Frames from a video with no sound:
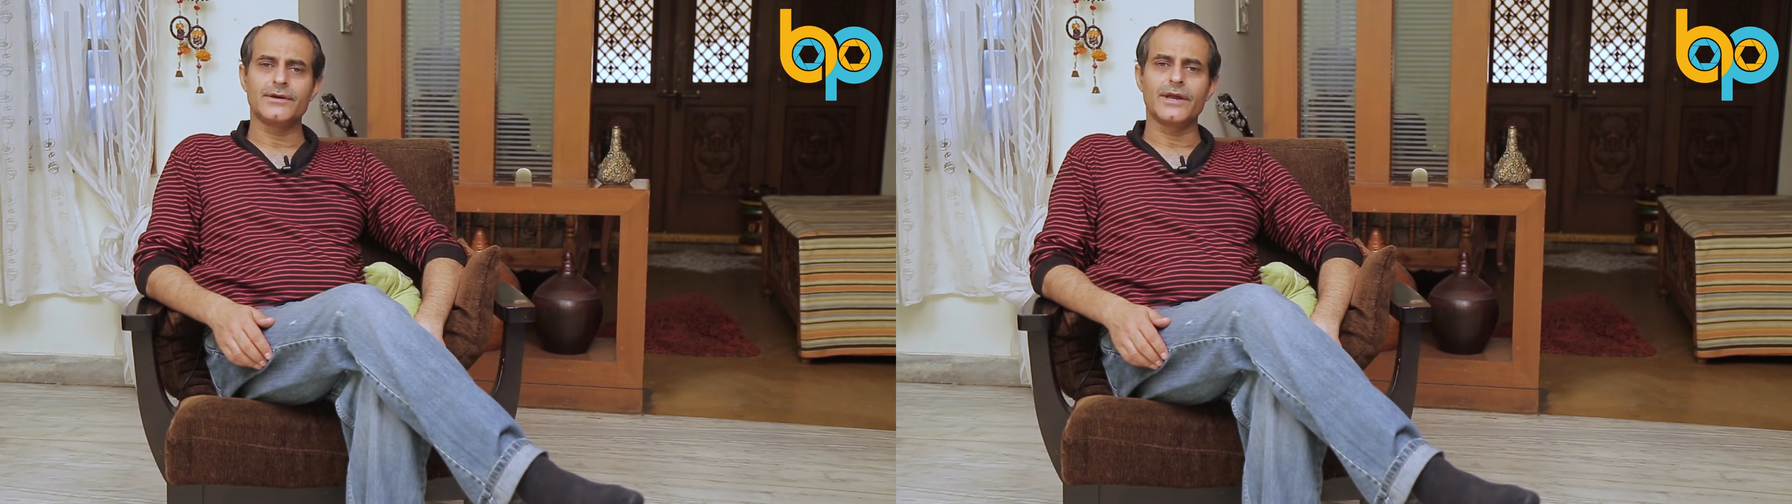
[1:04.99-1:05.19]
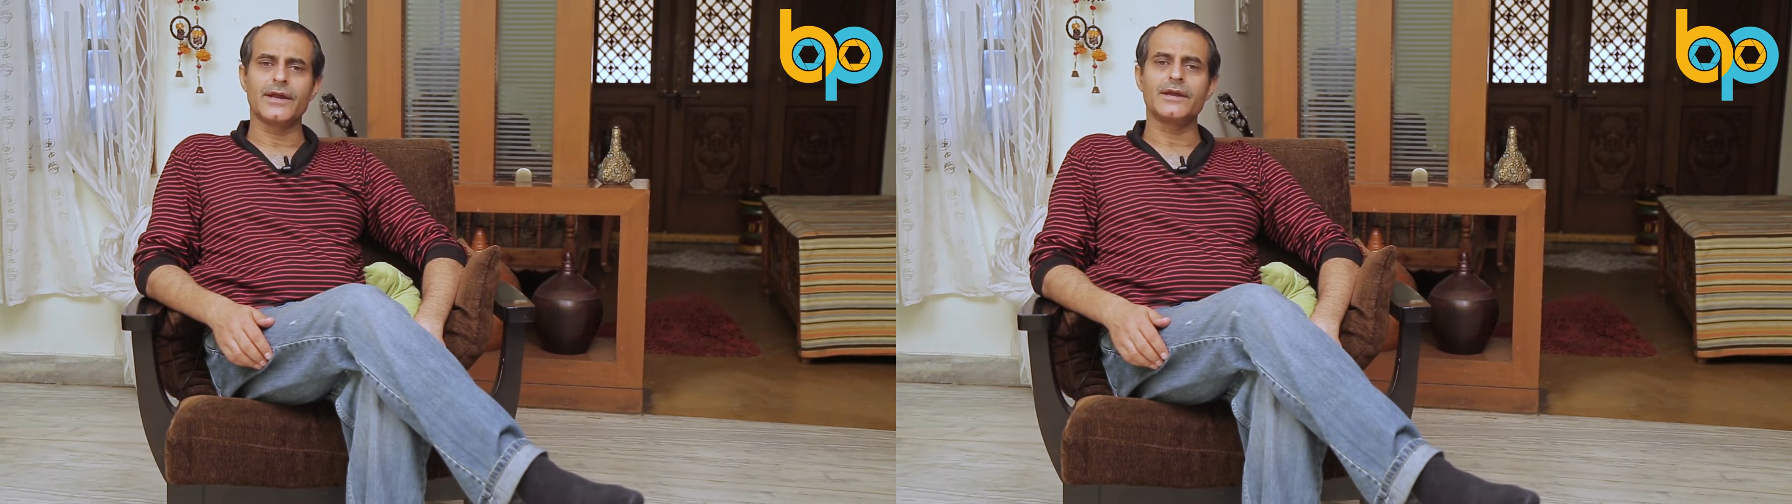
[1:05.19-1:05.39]

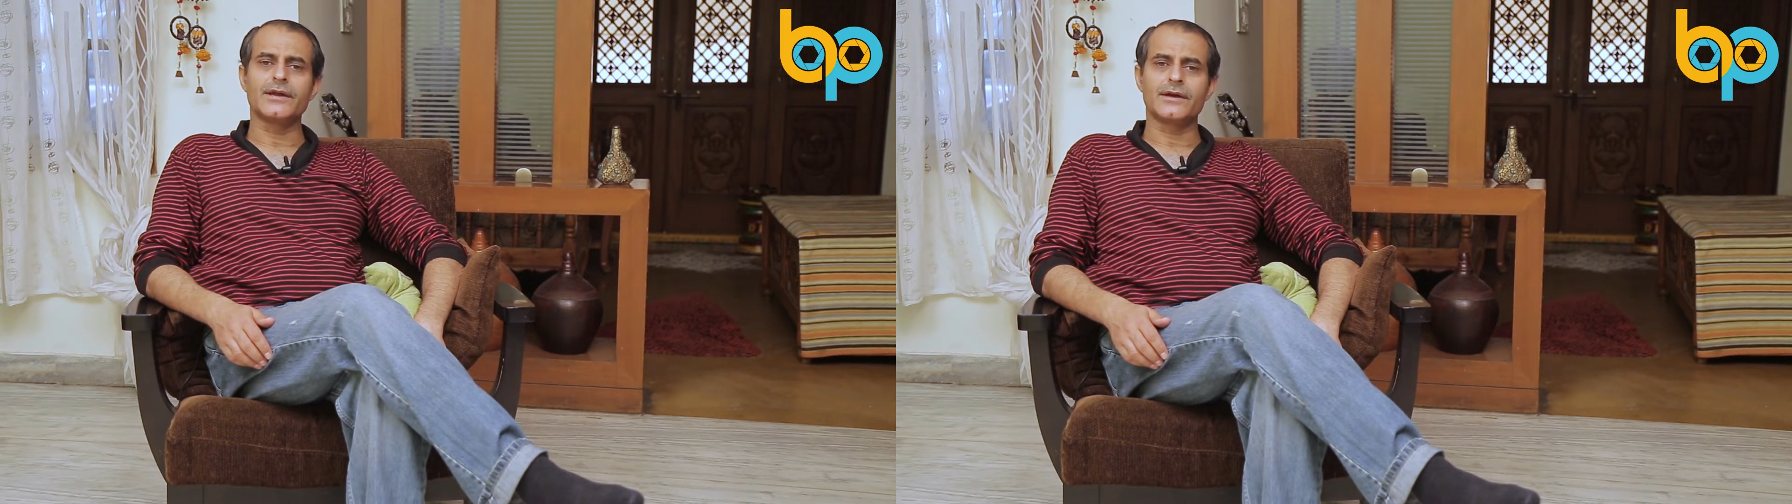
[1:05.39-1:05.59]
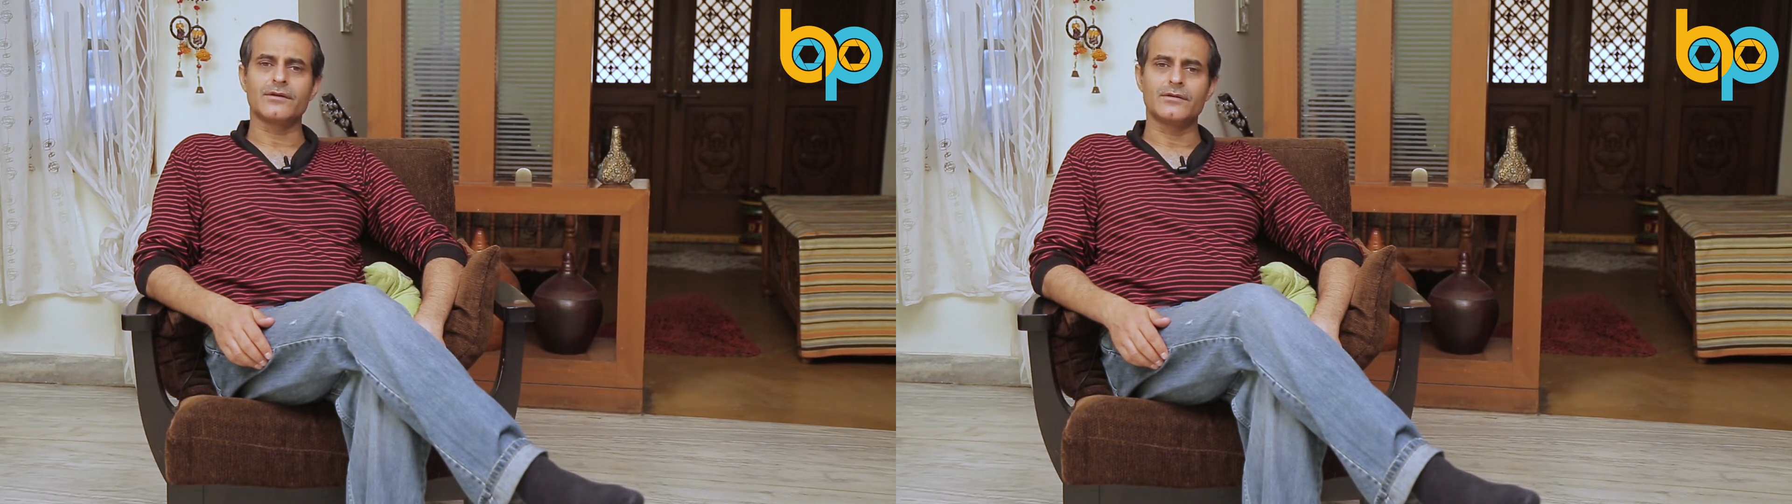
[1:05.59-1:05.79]
taking
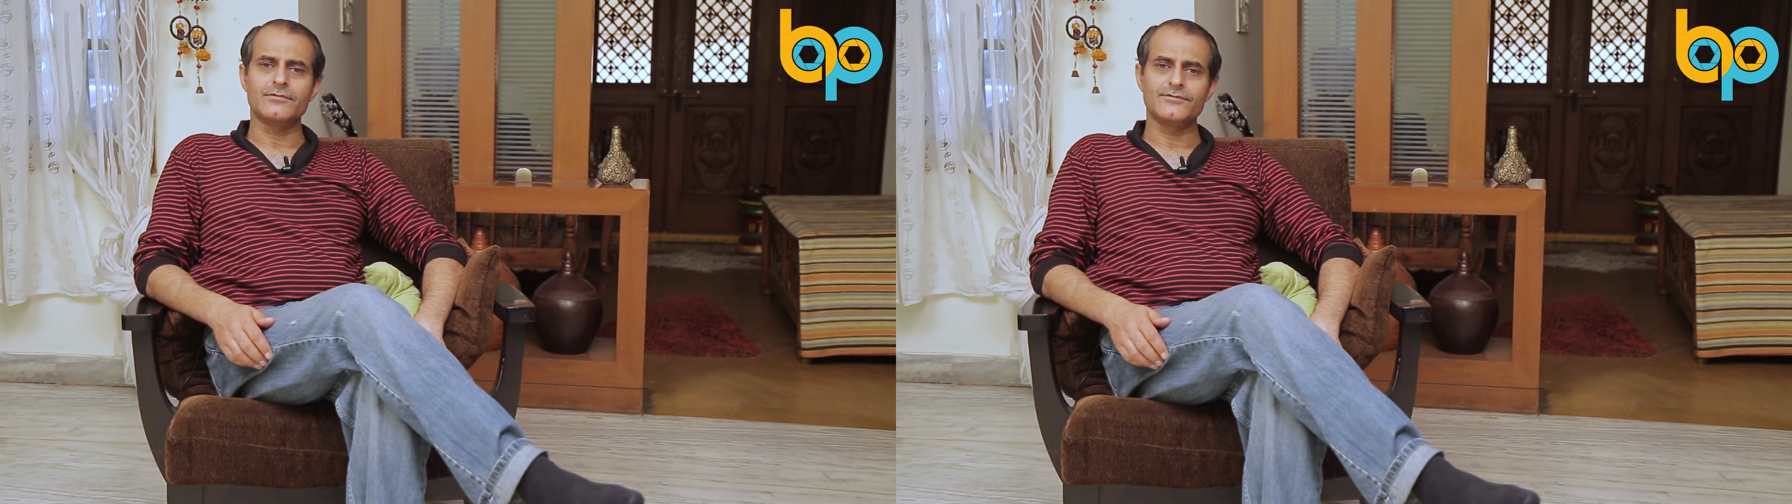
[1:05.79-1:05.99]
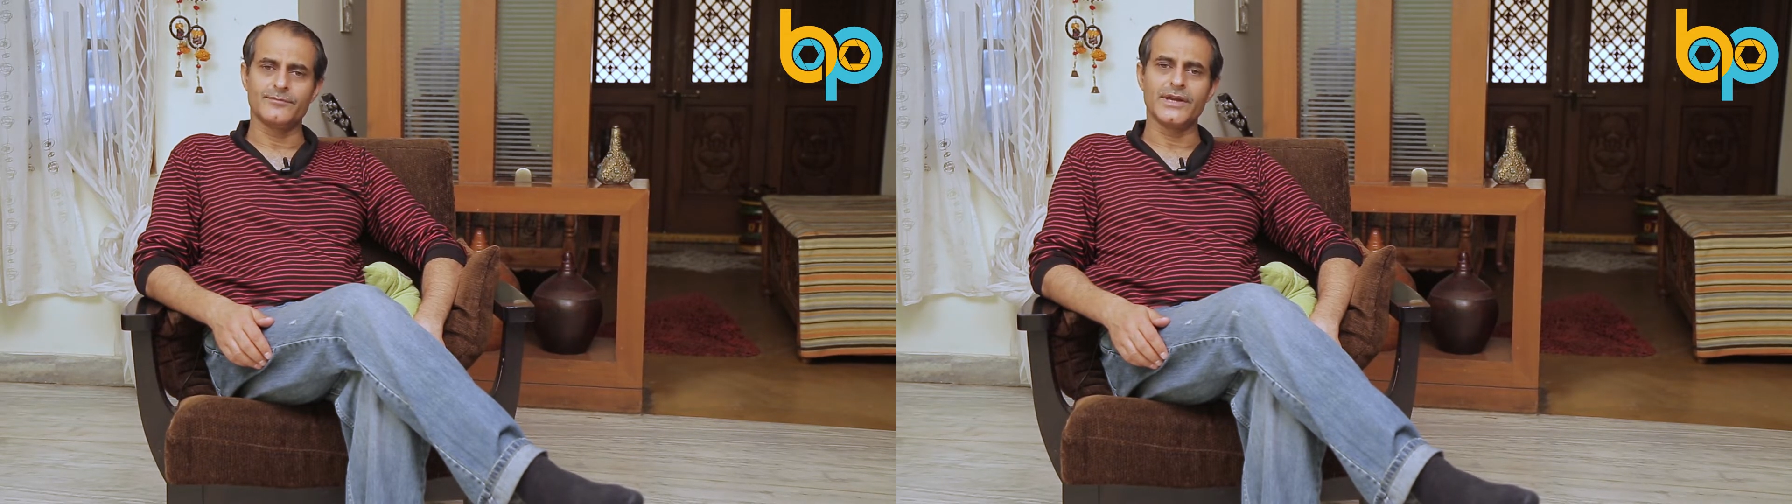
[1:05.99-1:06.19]
care of
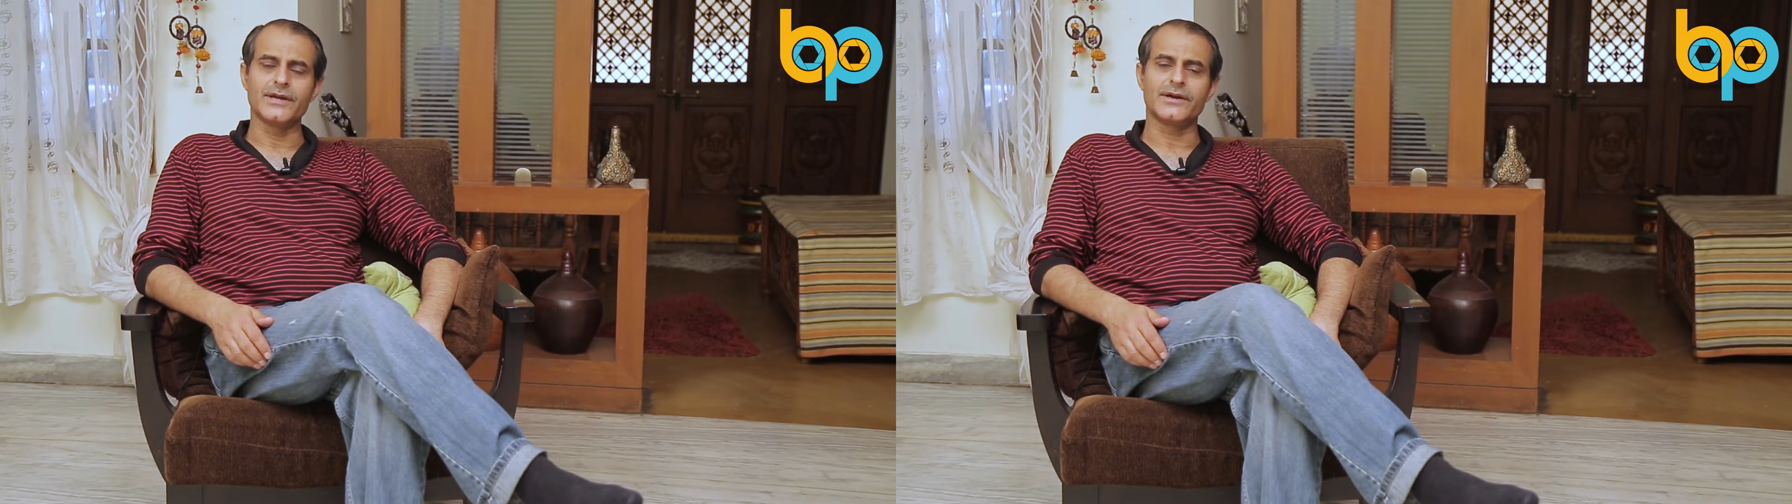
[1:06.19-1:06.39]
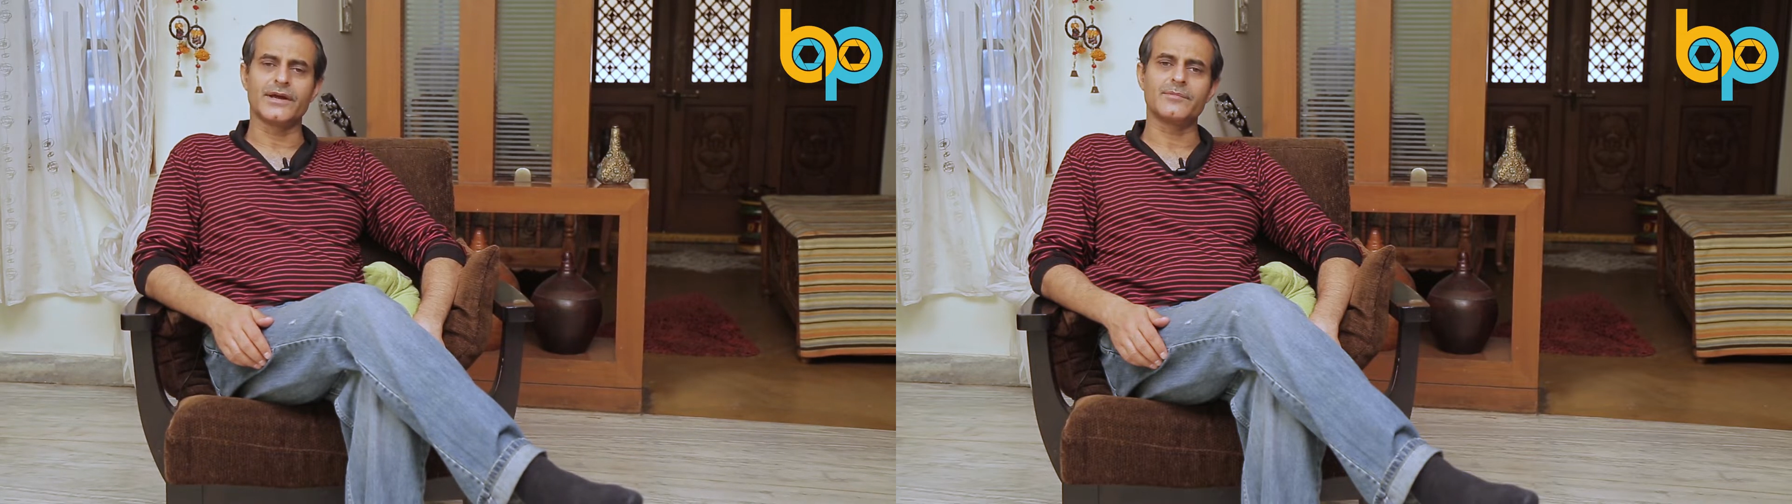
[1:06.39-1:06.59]
being
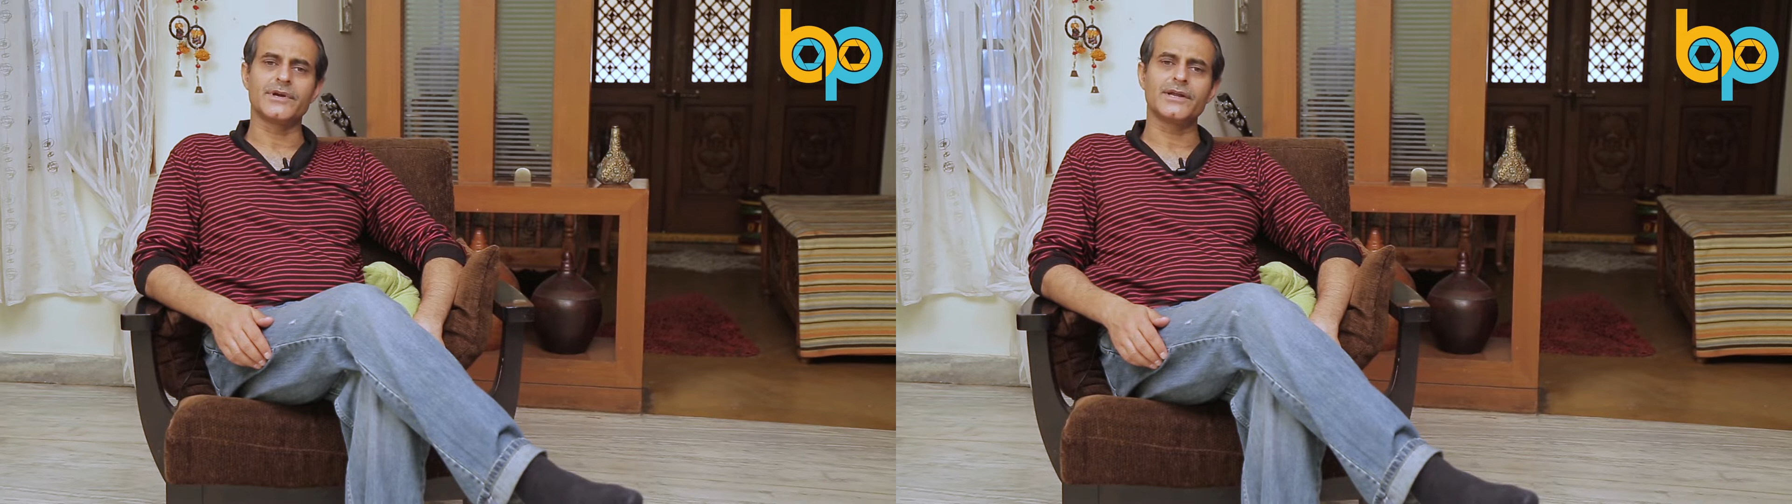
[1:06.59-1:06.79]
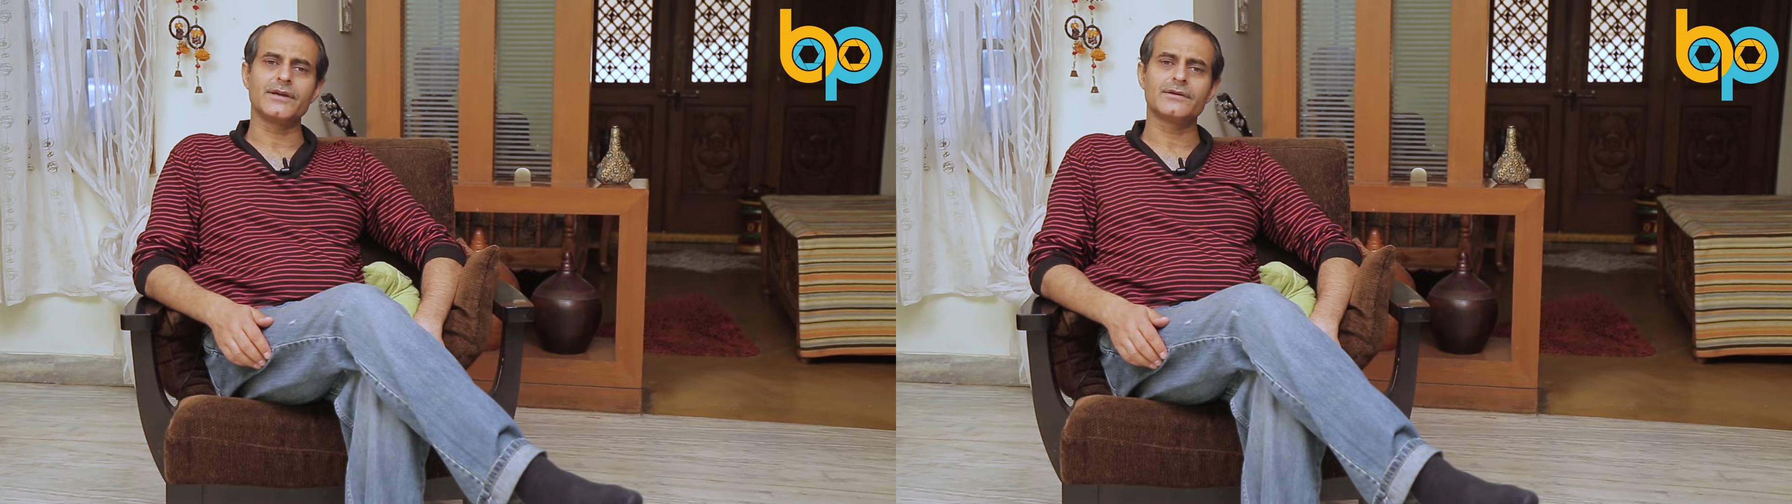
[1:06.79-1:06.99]
a
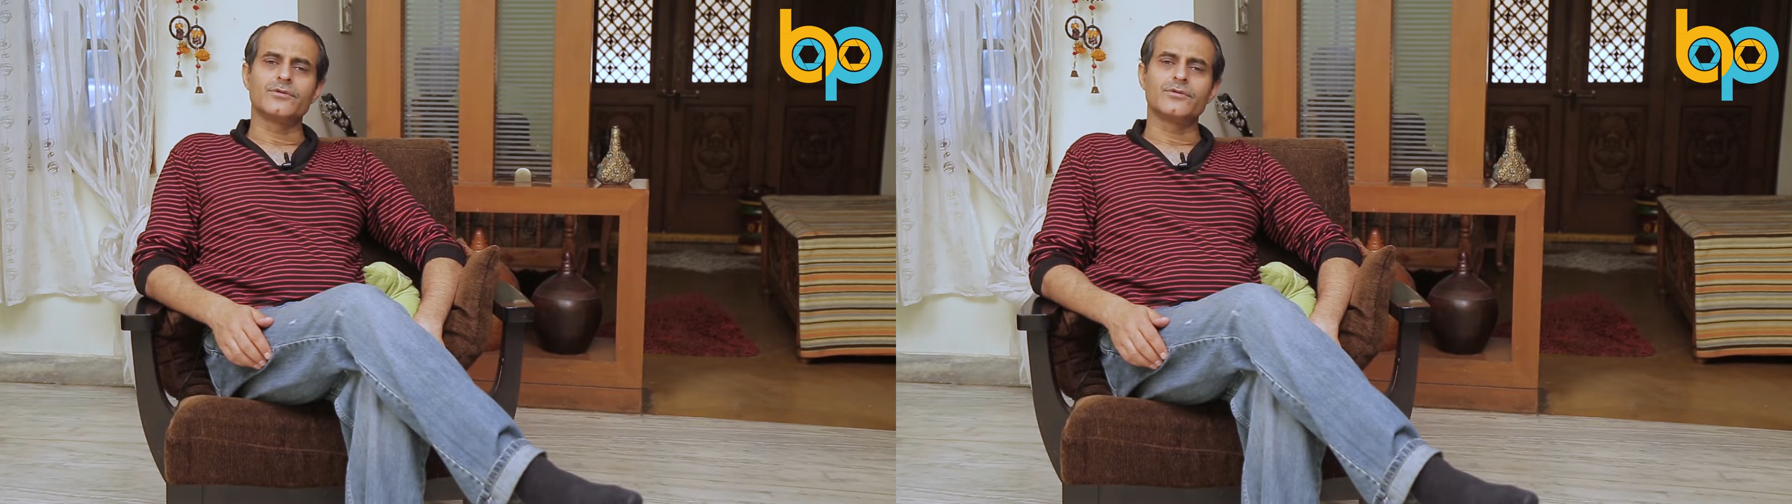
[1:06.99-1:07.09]
diabetic.